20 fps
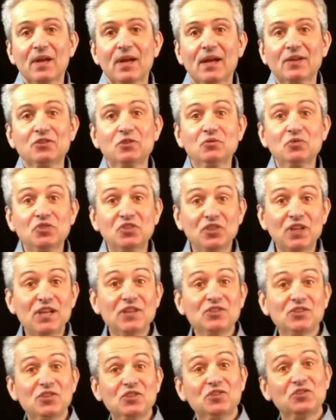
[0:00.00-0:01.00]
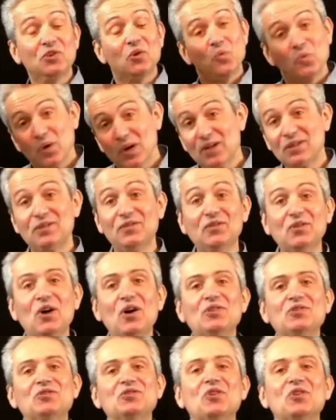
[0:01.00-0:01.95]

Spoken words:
And so Jesus, the word of God,